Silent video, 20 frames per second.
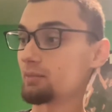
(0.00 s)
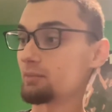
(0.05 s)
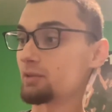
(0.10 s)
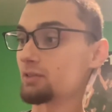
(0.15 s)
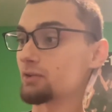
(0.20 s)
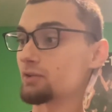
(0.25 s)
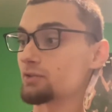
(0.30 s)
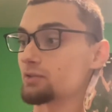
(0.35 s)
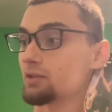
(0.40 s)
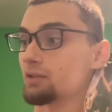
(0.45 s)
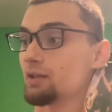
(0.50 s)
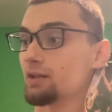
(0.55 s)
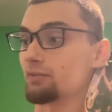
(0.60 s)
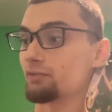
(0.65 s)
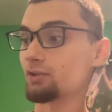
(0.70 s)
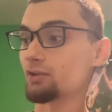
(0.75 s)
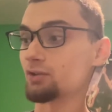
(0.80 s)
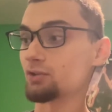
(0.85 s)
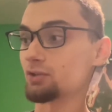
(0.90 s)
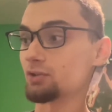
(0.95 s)
I mean, there's a lot
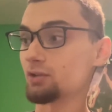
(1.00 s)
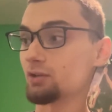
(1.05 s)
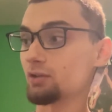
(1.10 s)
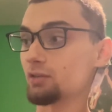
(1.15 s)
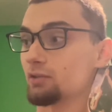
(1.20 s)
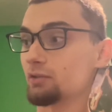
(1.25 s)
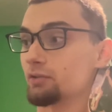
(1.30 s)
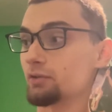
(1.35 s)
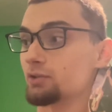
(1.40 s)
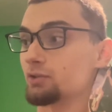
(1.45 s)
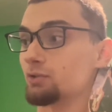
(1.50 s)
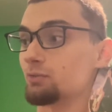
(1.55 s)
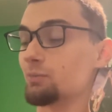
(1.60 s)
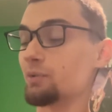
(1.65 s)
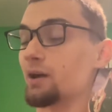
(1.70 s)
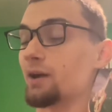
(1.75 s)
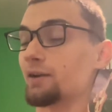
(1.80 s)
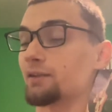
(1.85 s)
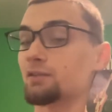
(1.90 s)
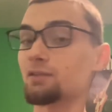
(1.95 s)
of cushioning in the original
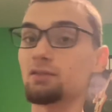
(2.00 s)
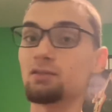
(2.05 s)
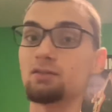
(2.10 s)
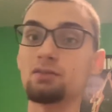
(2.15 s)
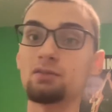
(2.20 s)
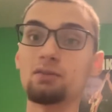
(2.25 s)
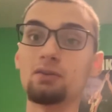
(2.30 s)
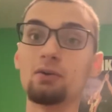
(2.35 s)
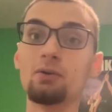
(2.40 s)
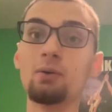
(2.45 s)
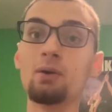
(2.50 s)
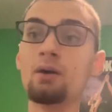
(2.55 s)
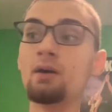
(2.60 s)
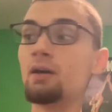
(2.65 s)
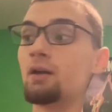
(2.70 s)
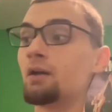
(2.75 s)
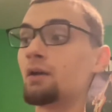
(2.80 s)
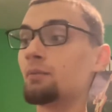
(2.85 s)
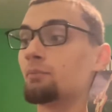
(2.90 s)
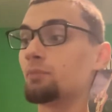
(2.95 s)
boxes, so,
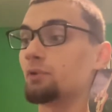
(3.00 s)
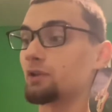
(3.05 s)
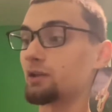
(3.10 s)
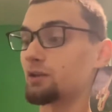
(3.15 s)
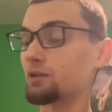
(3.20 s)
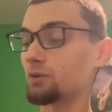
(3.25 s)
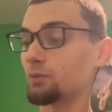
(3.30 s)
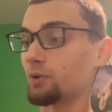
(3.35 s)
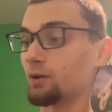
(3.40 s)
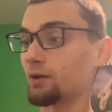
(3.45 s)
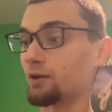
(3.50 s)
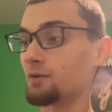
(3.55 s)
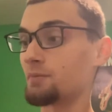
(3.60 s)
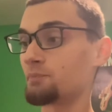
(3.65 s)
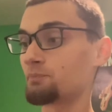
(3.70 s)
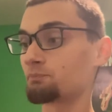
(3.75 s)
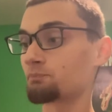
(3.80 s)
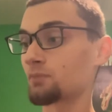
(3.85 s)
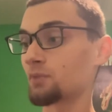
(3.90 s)
but anyway,